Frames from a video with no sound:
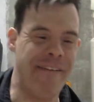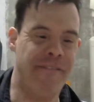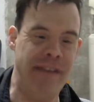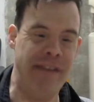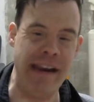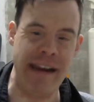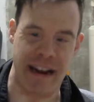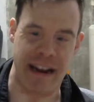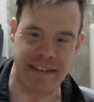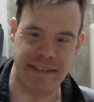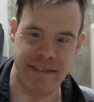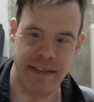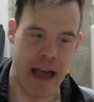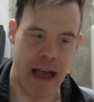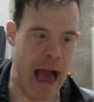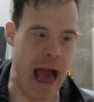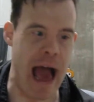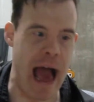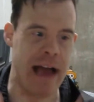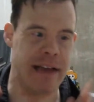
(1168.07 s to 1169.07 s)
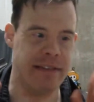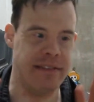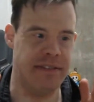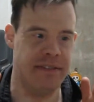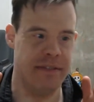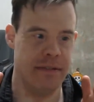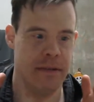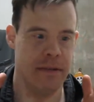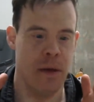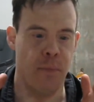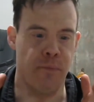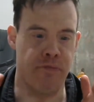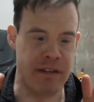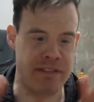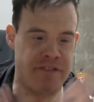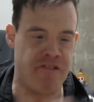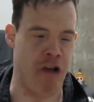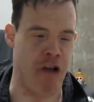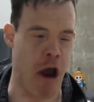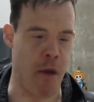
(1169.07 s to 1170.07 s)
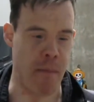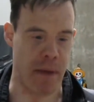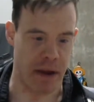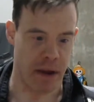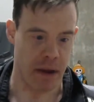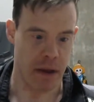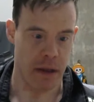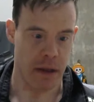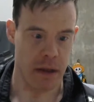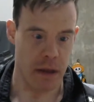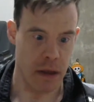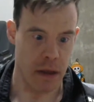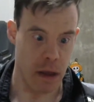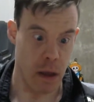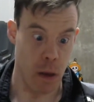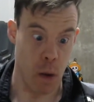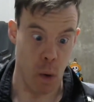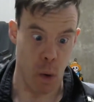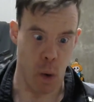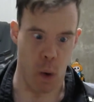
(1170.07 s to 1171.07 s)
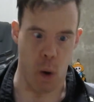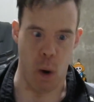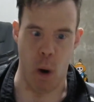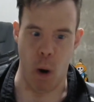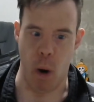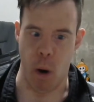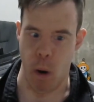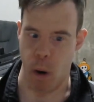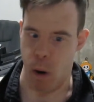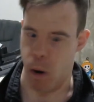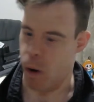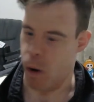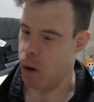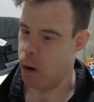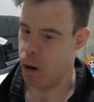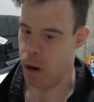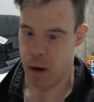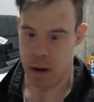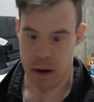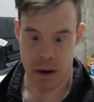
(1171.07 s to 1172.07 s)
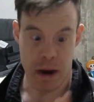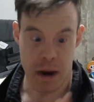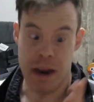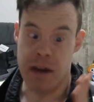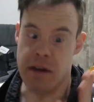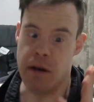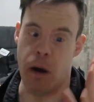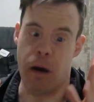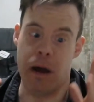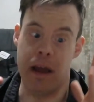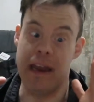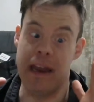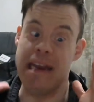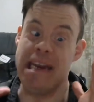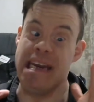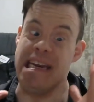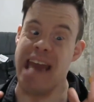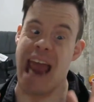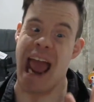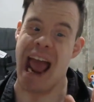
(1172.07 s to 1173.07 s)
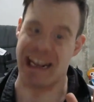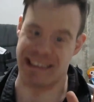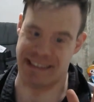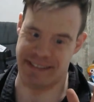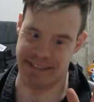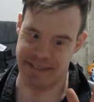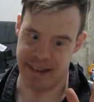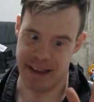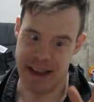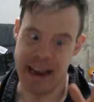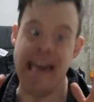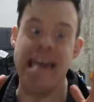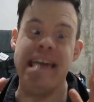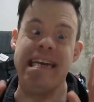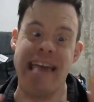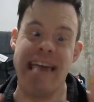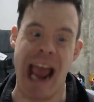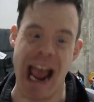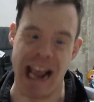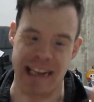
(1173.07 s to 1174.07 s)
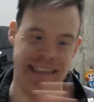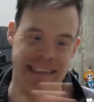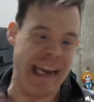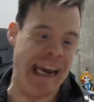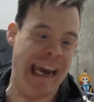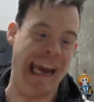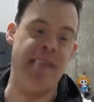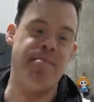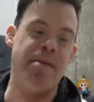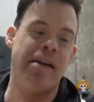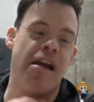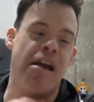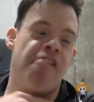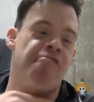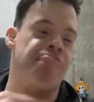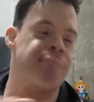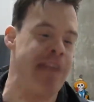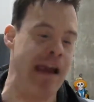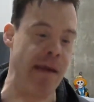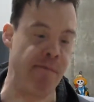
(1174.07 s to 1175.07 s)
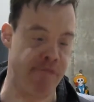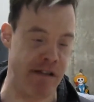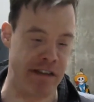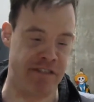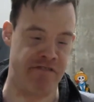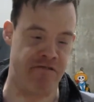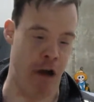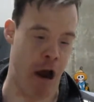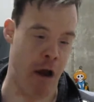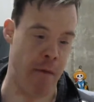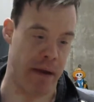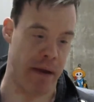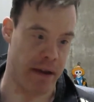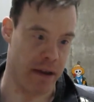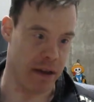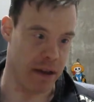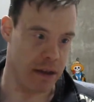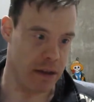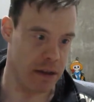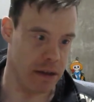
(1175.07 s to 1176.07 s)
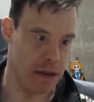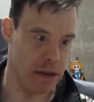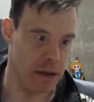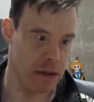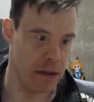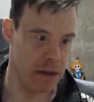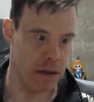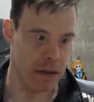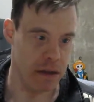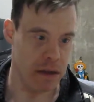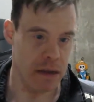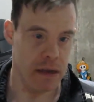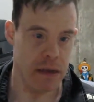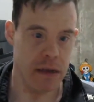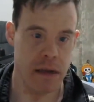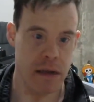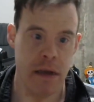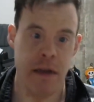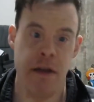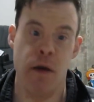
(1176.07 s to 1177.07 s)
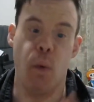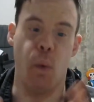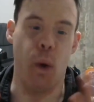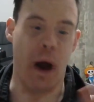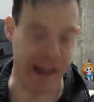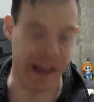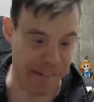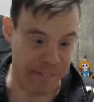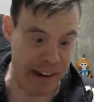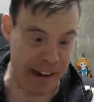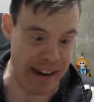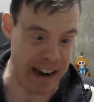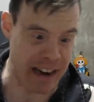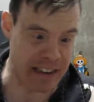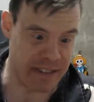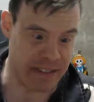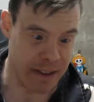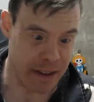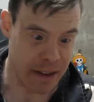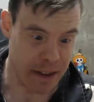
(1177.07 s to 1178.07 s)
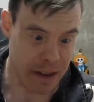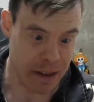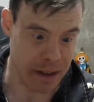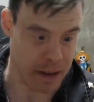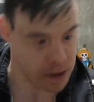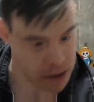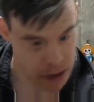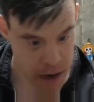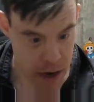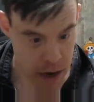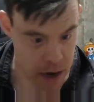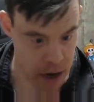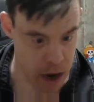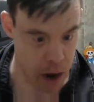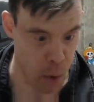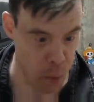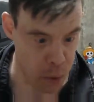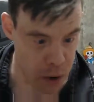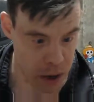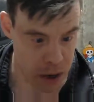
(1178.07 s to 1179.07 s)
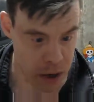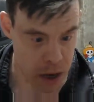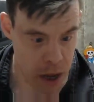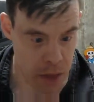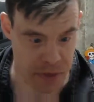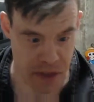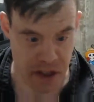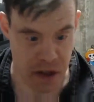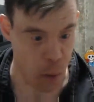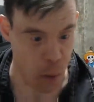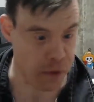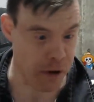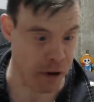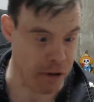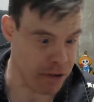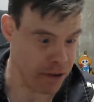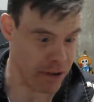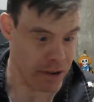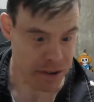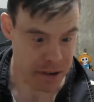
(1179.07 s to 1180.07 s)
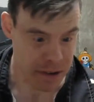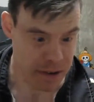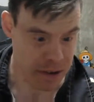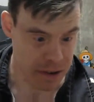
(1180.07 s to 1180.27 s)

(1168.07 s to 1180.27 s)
Phoenix as Prince Charming. Oh no, yes, he'd make a great Prince Charming. Walking Phoenix, you know, the Joker.